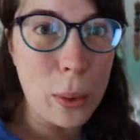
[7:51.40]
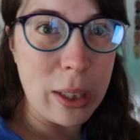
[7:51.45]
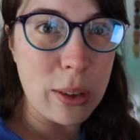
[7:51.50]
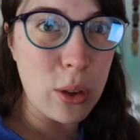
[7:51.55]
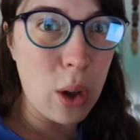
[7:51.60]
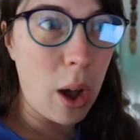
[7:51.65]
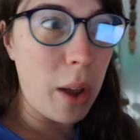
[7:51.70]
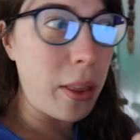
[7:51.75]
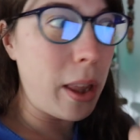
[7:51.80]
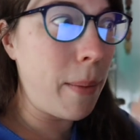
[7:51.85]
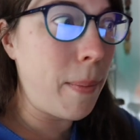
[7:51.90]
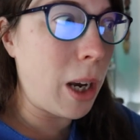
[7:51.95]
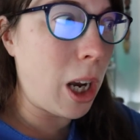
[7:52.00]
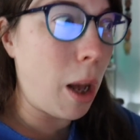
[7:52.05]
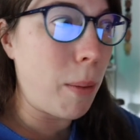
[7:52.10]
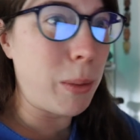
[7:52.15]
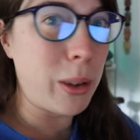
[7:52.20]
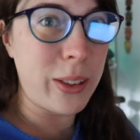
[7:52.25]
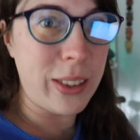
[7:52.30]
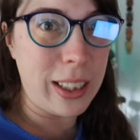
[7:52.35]
We saw them a
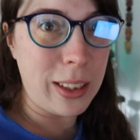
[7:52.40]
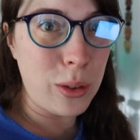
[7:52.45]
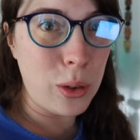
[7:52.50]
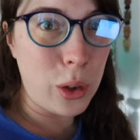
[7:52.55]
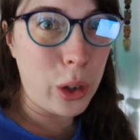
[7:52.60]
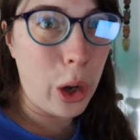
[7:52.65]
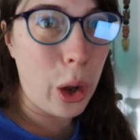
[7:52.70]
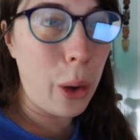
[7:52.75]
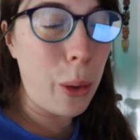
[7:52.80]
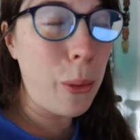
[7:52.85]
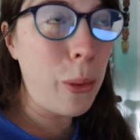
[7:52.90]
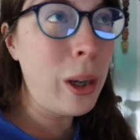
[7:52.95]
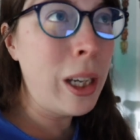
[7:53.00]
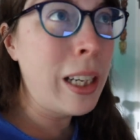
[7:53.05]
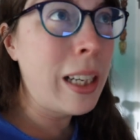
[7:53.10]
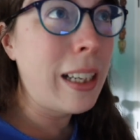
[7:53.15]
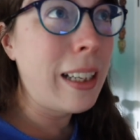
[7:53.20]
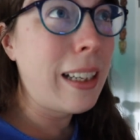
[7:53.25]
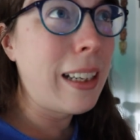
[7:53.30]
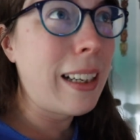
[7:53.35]
couple scenes ago,
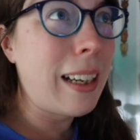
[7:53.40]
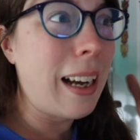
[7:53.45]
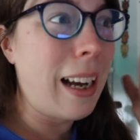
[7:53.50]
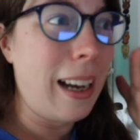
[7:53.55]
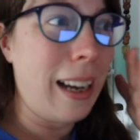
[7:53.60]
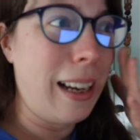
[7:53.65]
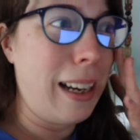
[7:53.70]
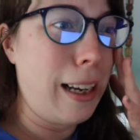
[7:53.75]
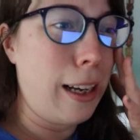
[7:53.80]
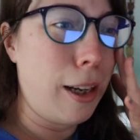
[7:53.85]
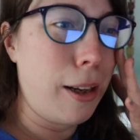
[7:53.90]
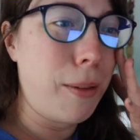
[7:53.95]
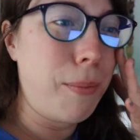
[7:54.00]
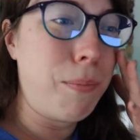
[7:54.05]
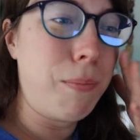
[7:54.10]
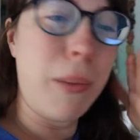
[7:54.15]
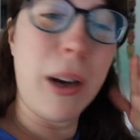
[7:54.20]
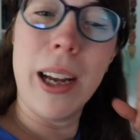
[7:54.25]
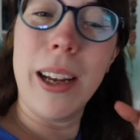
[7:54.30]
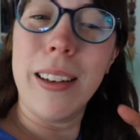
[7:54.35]

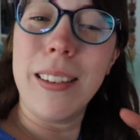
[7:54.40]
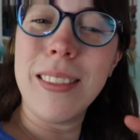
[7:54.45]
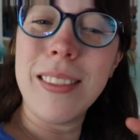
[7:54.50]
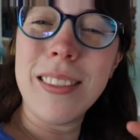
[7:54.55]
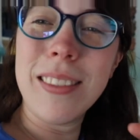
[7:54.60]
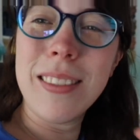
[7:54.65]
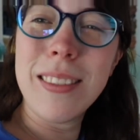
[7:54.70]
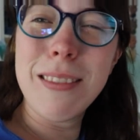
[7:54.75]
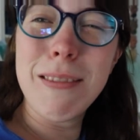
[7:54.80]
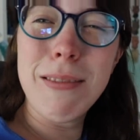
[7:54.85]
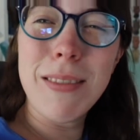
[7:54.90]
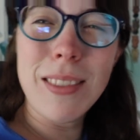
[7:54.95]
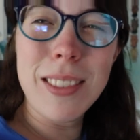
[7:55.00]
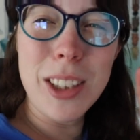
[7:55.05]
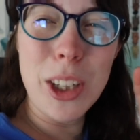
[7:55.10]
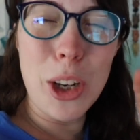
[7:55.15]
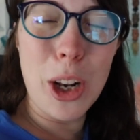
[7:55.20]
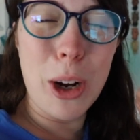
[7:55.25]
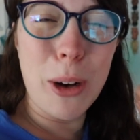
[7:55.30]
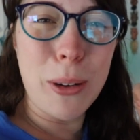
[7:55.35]
but
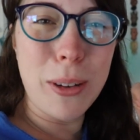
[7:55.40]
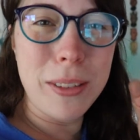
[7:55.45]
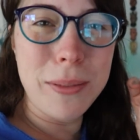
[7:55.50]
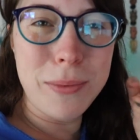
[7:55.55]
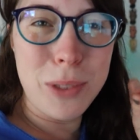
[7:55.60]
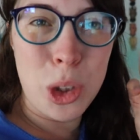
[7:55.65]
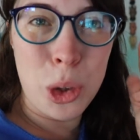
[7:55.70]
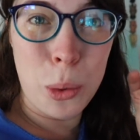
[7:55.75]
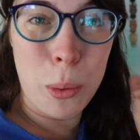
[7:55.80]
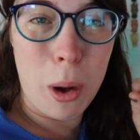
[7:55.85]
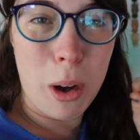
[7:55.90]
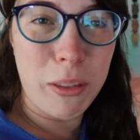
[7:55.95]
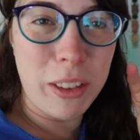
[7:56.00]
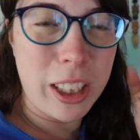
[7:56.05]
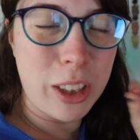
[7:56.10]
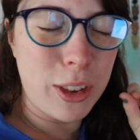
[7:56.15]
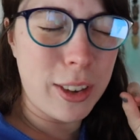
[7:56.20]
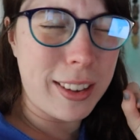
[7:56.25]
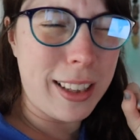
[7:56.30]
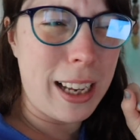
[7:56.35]
you know, two of
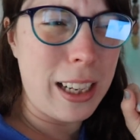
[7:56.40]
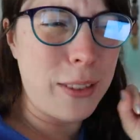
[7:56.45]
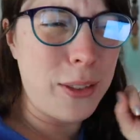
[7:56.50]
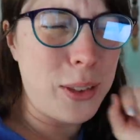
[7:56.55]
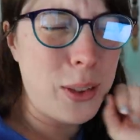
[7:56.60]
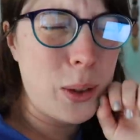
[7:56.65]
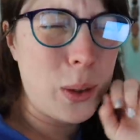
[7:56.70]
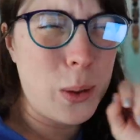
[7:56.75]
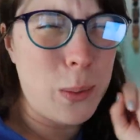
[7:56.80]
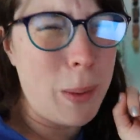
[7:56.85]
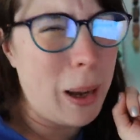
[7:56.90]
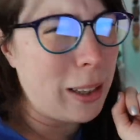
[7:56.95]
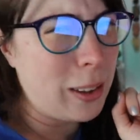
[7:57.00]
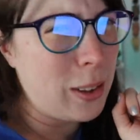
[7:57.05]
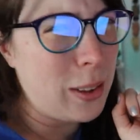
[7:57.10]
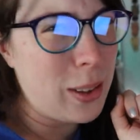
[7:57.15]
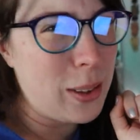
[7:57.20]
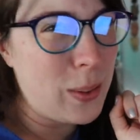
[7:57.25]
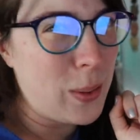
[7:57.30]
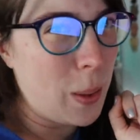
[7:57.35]
you just kind of
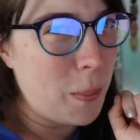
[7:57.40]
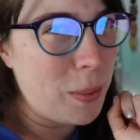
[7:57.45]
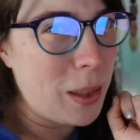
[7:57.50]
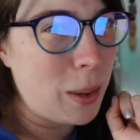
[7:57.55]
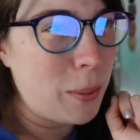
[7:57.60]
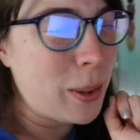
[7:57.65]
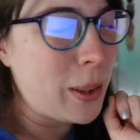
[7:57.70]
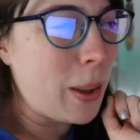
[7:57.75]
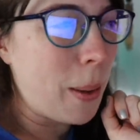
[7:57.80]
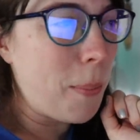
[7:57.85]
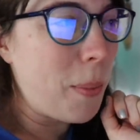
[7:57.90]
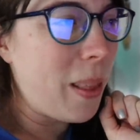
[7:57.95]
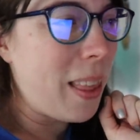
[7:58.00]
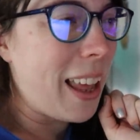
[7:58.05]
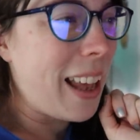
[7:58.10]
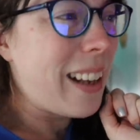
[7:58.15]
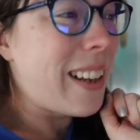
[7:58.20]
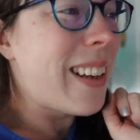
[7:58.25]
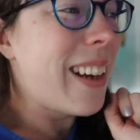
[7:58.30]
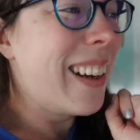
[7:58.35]
suspected that something was up with
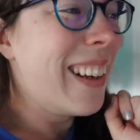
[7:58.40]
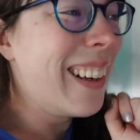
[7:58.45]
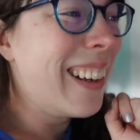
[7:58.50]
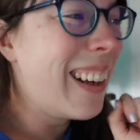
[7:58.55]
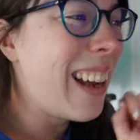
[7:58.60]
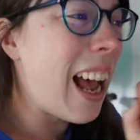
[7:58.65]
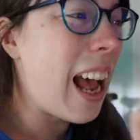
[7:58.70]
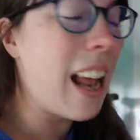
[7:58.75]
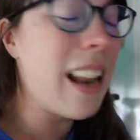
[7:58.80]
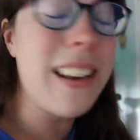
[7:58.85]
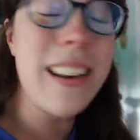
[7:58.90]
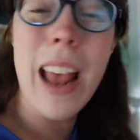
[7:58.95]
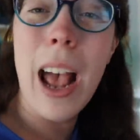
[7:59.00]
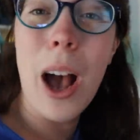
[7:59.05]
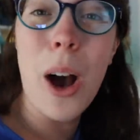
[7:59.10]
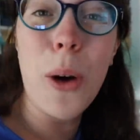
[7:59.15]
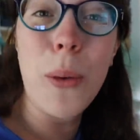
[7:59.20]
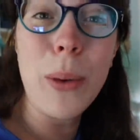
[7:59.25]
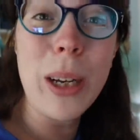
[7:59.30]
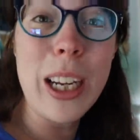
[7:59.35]
it, and
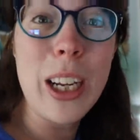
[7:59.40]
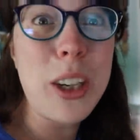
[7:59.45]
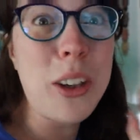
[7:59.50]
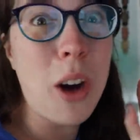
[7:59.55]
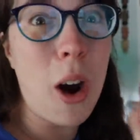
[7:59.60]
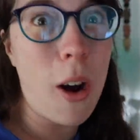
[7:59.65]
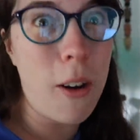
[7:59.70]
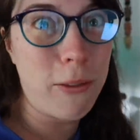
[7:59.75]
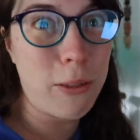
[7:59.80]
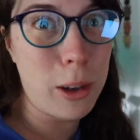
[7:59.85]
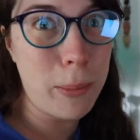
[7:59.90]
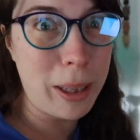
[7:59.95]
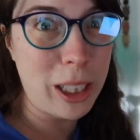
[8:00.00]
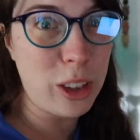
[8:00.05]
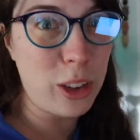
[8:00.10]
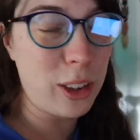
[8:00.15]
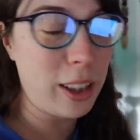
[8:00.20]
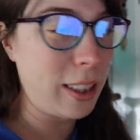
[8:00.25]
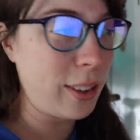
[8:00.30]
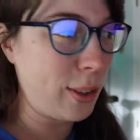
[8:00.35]
now we get
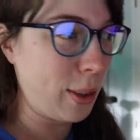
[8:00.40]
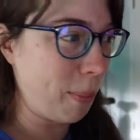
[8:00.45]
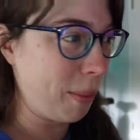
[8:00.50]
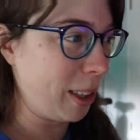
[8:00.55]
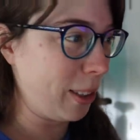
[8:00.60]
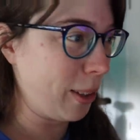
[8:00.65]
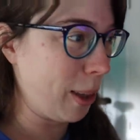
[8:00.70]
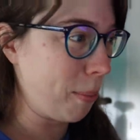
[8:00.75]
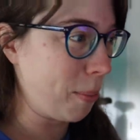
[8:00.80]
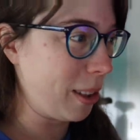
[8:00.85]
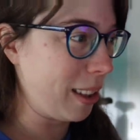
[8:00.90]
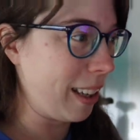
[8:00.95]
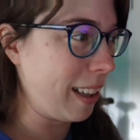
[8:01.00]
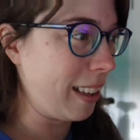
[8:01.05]
confirmation that something's up with